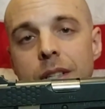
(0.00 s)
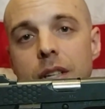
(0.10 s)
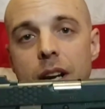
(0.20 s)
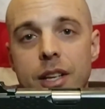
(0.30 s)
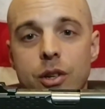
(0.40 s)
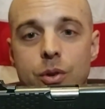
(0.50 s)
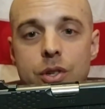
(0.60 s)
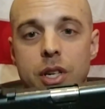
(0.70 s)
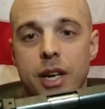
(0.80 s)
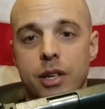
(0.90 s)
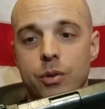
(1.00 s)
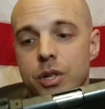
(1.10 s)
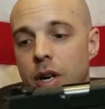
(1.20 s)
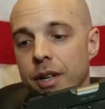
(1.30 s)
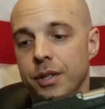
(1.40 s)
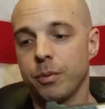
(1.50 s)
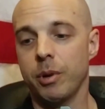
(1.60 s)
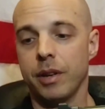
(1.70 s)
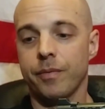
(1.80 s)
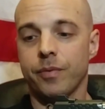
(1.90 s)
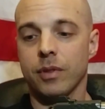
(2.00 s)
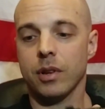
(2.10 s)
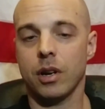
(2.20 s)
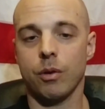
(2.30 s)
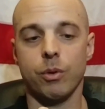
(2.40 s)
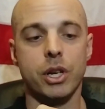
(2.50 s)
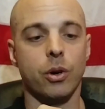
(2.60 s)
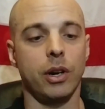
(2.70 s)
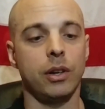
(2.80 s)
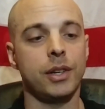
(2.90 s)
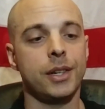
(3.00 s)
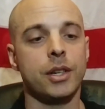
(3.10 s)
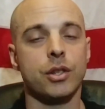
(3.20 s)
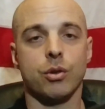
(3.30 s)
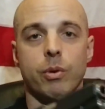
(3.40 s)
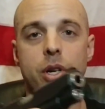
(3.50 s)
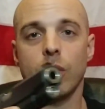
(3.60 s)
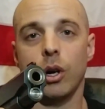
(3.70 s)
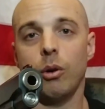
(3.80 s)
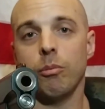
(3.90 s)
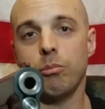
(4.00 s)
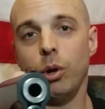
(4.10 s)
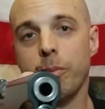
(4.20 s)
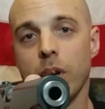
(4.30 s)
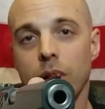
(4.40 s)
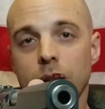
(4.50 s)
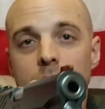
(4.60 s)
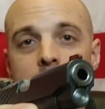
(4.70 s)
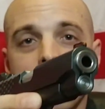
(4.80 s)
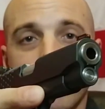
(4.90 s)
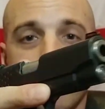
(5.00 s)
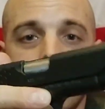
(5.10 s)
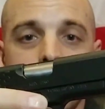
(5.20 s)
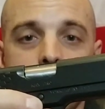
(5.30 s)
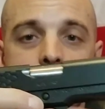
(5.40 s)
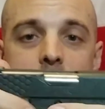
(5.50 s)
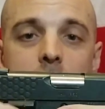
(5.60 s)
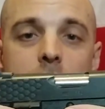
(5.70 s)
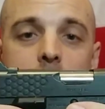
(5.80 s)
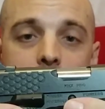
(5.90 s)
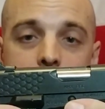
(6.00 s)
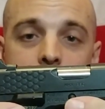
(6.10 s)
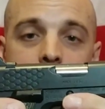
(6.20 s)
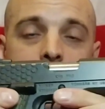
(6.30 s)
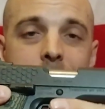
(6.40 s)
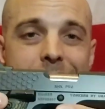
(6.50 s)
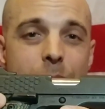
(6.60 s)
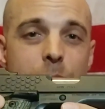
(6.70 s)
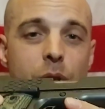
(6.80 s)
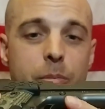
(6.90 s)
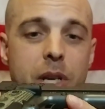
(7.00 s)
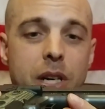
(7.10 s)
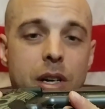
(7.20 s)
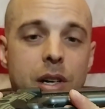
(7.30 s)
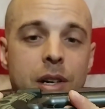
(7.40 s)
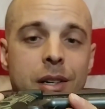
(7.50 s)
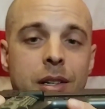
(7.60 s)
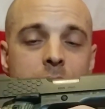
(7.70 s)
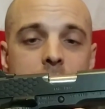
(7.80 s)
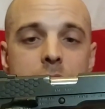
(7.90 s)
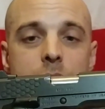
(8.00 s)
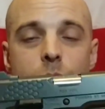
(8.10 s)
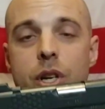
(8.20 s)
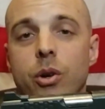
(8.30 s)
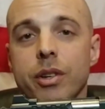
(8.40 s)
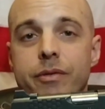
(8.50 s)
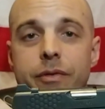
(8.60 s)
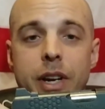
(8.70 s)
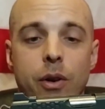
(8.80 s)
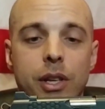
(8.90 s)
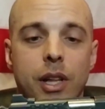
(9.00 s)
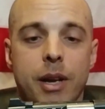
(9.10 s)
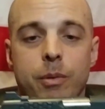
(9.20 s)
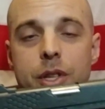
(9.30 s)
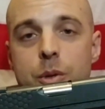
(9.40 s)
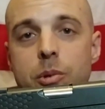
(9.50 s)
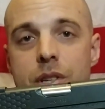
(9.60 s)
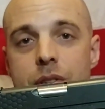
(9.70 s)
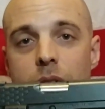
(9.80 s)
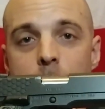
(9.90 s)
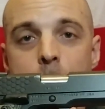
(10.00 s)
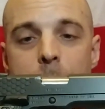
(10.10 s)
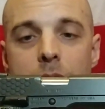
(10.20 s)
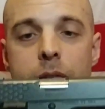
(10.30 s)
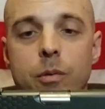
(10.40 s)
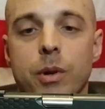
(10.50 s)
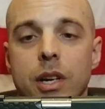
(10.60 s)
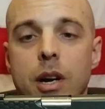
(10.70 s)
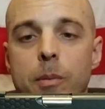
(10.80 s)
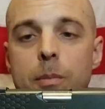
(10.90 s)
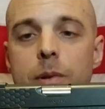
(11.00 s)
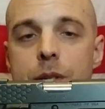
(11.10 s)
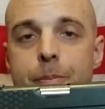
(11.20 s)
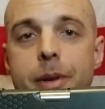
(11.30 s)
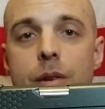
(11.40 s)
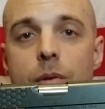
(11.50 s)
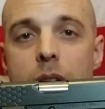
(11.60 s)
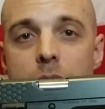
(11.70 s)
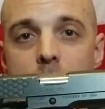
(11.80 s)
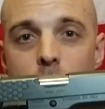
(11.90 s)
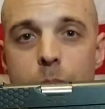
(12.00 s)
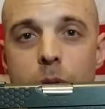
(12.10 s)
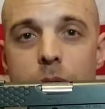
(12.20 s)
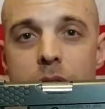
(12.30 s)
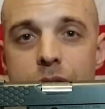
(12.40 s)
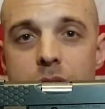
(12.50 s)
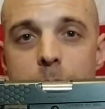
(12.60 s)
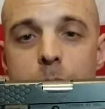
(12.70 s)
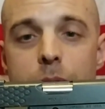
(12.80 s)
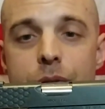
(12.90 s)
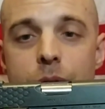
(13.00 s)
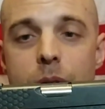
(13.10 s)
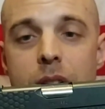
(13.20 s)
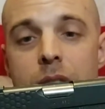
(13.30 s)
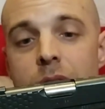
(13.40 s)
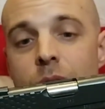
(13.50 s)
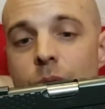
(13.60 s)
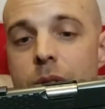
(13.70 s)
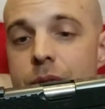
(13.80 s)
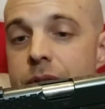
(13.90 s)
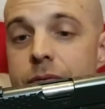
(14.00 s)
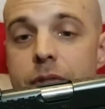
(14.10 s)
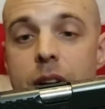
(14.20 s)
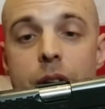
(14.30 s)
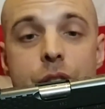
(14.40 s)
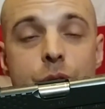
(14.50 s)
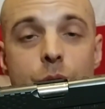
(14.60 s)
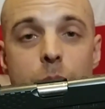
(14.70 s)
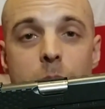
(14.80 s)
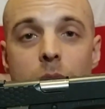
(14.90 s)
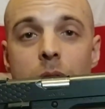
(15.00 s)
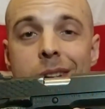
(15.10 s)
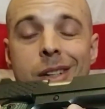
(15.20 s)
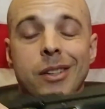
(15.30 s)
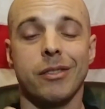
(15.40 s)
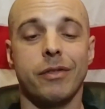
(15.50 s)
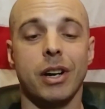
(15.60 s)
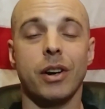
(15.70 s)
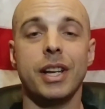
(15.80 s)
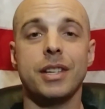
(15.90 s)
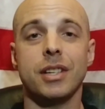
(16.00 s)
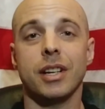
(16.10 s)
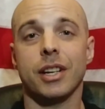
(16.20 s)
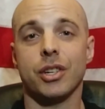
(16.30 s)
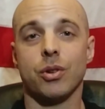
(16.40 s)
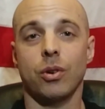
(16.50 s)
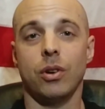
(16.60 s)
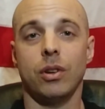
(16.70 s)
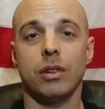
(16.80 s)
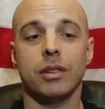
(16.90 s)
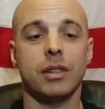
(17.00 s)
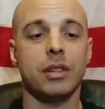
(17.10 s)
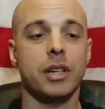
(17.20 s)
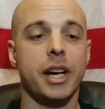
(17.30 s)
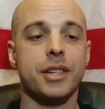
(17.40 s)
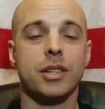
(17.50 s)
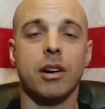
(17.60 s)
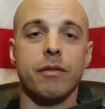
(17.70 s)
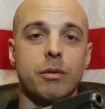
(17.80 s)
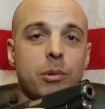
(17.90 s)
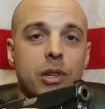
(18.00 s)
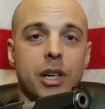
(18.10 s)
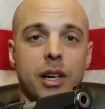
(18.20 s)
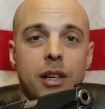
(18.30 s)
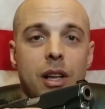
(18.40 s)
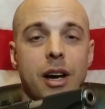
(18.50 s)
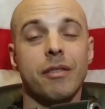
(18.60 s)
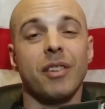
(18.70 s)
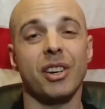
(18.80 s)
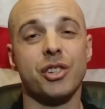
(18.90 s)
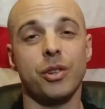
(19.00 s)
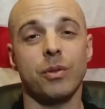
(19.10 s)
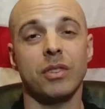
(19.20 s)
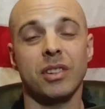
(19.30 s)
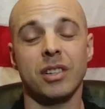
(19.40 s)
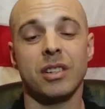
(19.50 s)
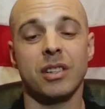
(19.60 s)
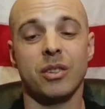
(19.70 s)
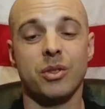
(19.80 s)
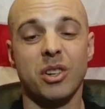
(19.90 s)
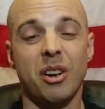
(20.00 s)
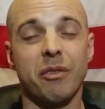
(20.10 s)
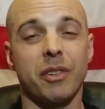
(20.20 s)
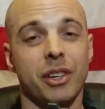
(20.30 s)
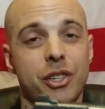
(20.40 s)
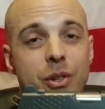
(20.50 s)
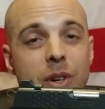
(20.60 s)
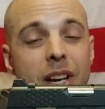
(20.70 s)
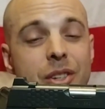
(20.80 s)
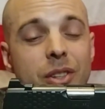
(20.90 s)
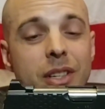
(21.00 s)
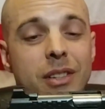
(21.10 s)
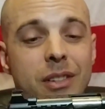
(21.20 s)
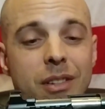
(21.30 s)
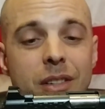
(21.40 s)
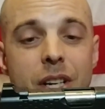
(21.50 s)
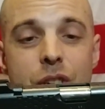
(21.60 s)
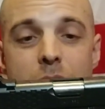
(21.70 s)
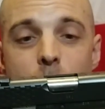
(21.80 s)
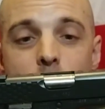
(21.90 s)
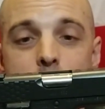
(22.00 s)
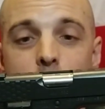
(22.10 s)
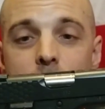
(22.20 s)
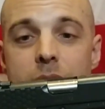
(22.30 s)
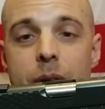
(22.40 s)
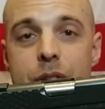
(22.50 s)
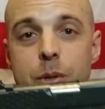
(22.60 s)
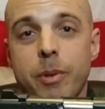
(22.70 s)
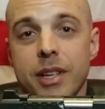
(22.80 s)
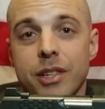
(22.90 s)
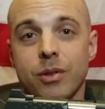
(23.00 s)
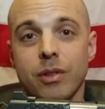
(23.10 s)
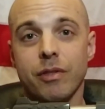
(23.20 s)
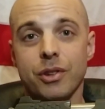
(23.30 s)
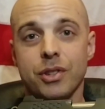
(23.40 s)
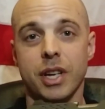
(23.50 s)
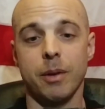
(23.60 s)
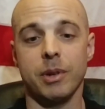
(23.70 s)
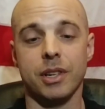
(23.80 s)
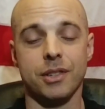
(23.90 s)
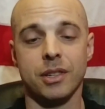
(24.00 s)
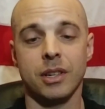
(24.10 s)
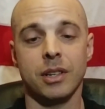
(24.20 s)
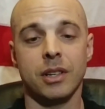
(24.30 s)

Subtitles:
not a huge con to me. Recoil. So recoil, bull barrel, full steel gun, 9mm. Recoil is very light with this pistol. Even couple plus P hollow point rounds that I put through it, it was very shootable, very easy to control, nice, comfortable gun, a lot of fun to shoot. A ton of fun to shoot, actually. I shot way more than I was expecting to the first day because